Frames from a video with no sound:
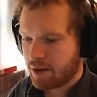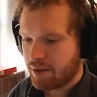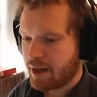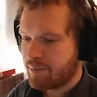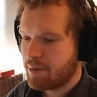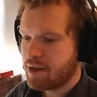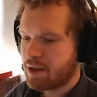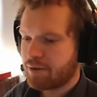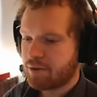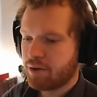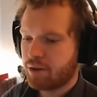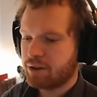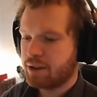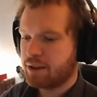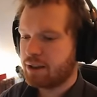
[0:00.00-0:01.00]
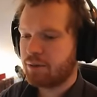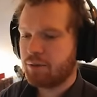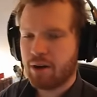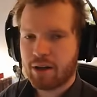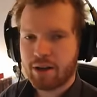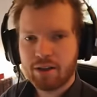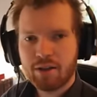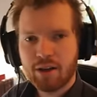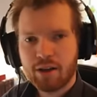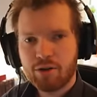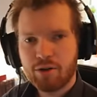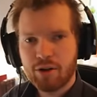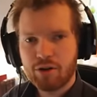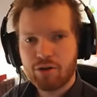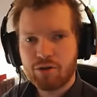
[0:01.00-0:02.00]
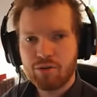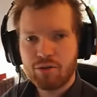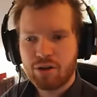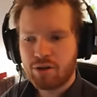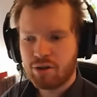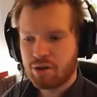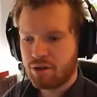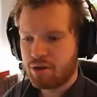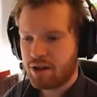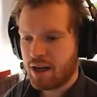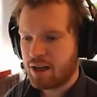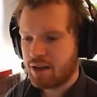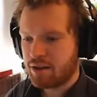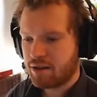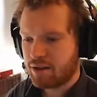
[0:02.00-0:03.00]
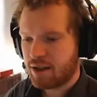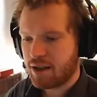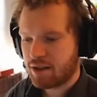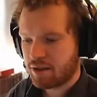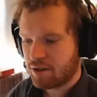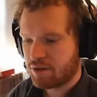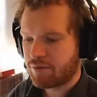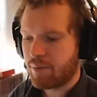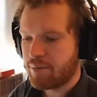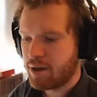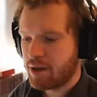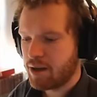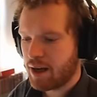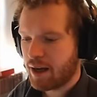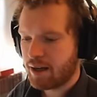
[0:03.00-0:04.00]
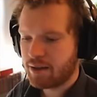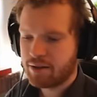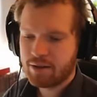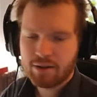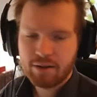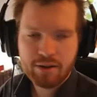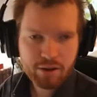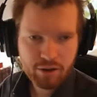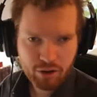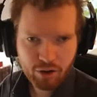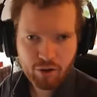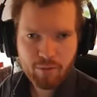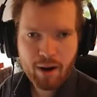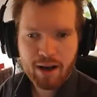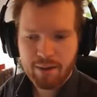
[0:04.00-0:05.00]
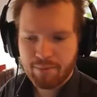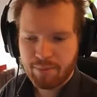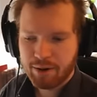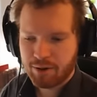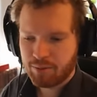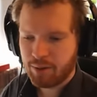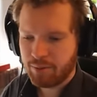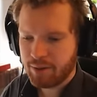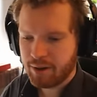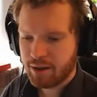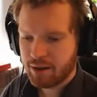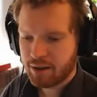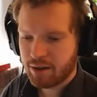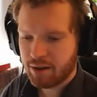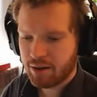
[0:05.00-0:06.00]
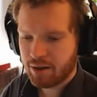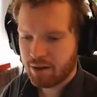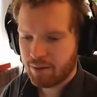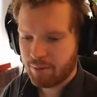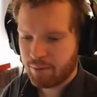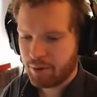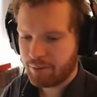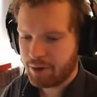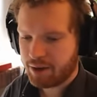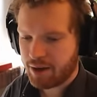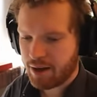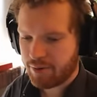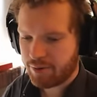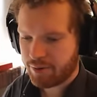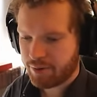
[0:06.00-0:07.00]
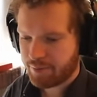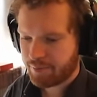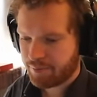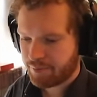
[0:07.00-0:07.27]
That means, of course, that the rock is not going to change distance from me, and though my limpets will be safe.